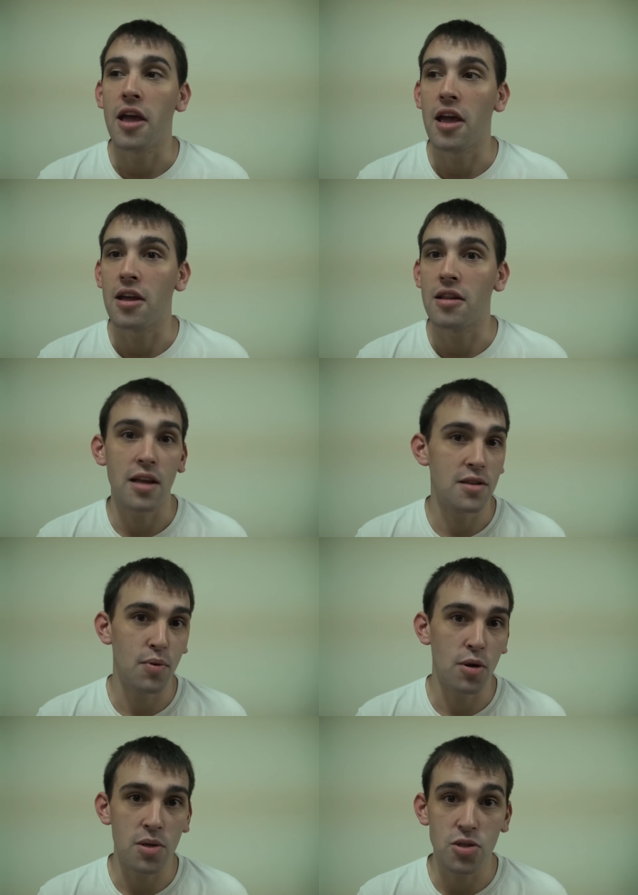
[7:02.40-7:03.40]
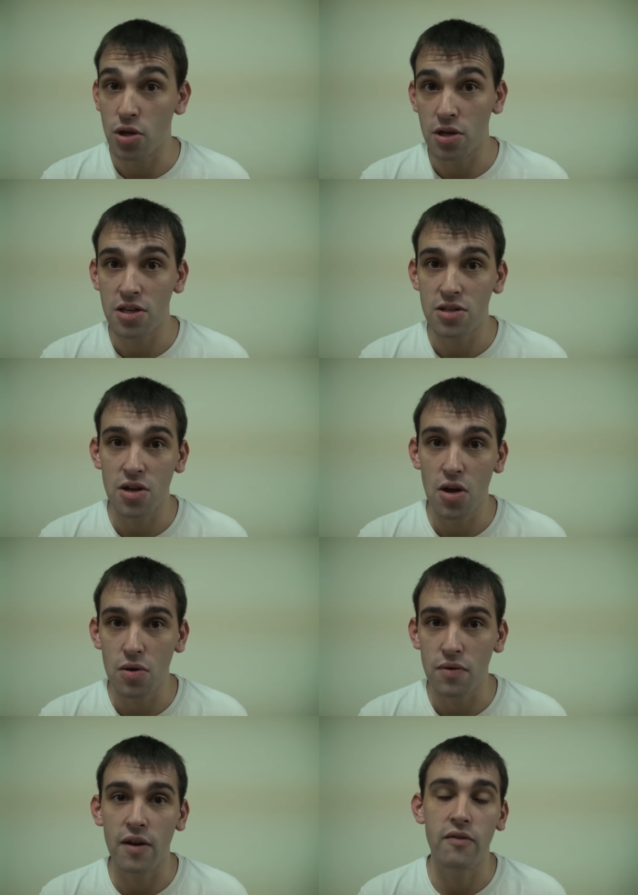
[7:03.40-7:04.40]
And that's pretty much all you need to
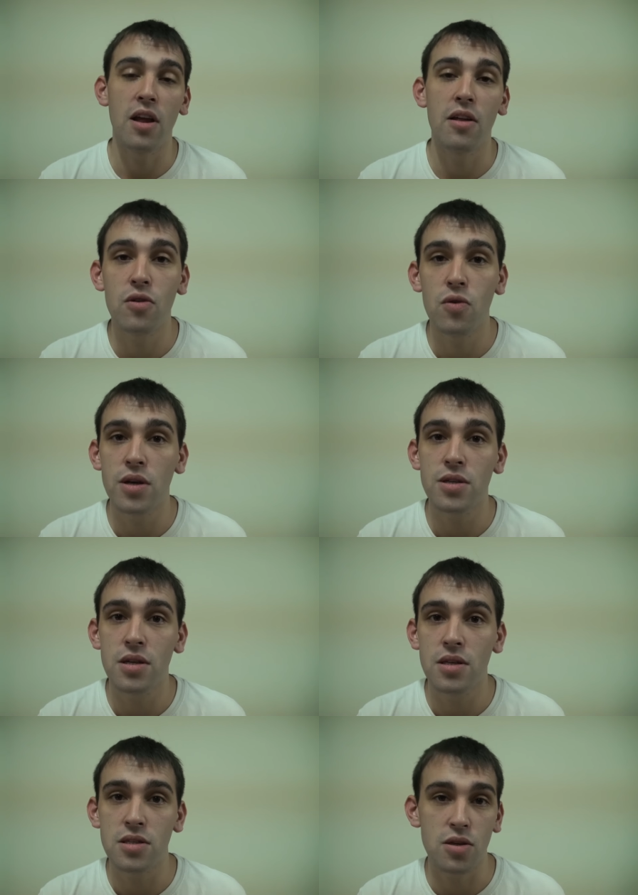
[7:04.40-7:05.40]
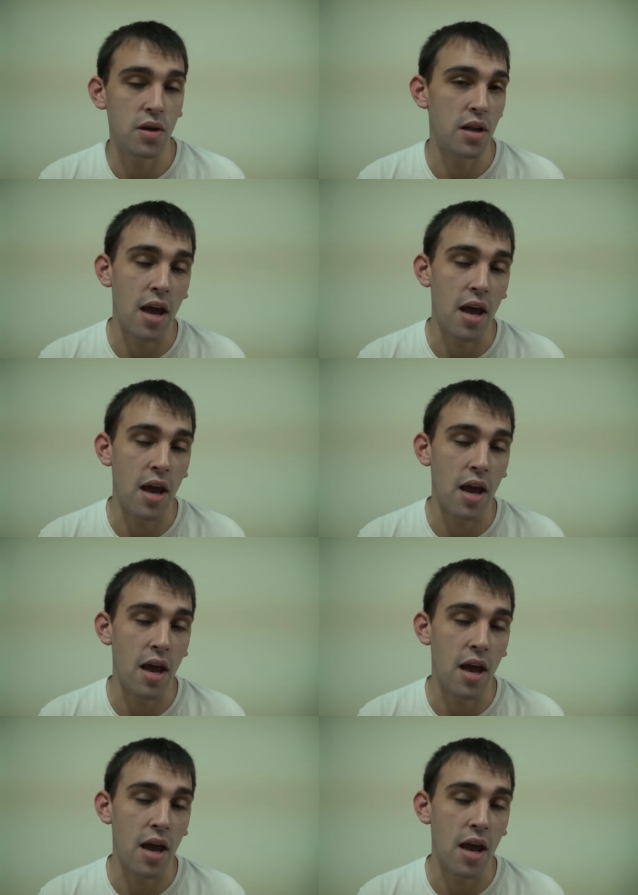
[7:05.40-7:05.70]
know. If you have any other questions, you can